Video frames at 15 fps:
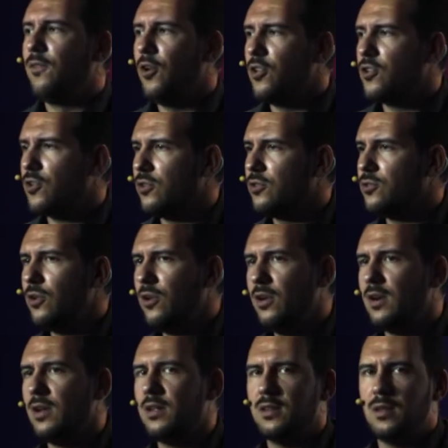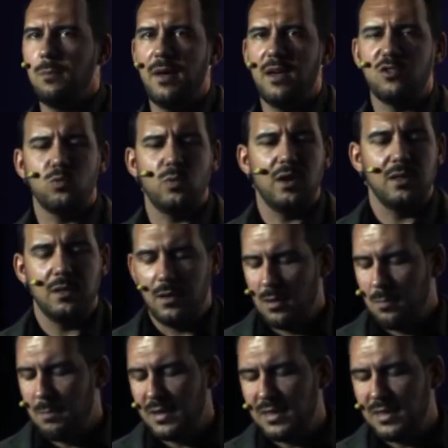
voice control, the best one.